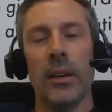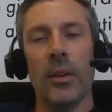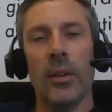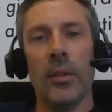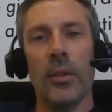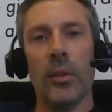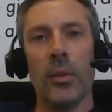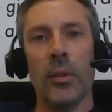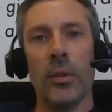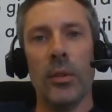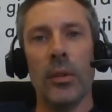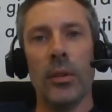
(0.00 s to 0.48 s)

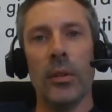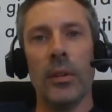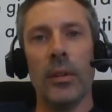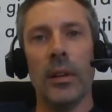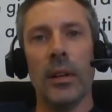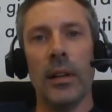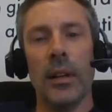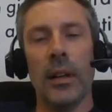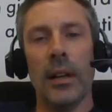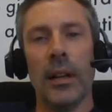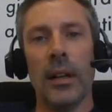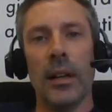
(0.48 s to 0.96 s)
or
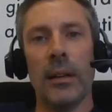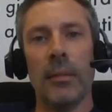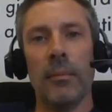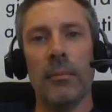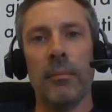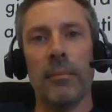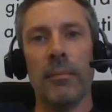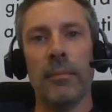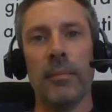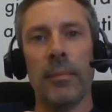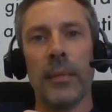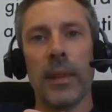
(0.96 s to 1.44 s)

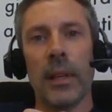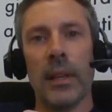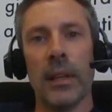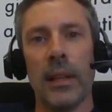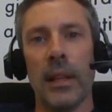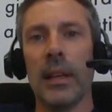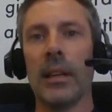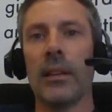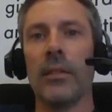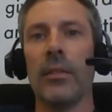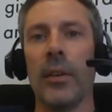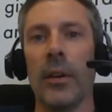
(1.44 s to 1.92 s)

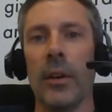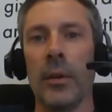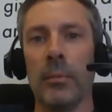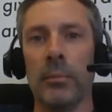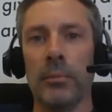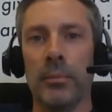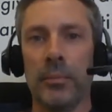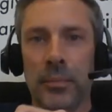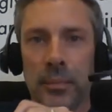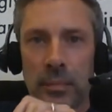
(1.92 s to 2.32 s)
click farm.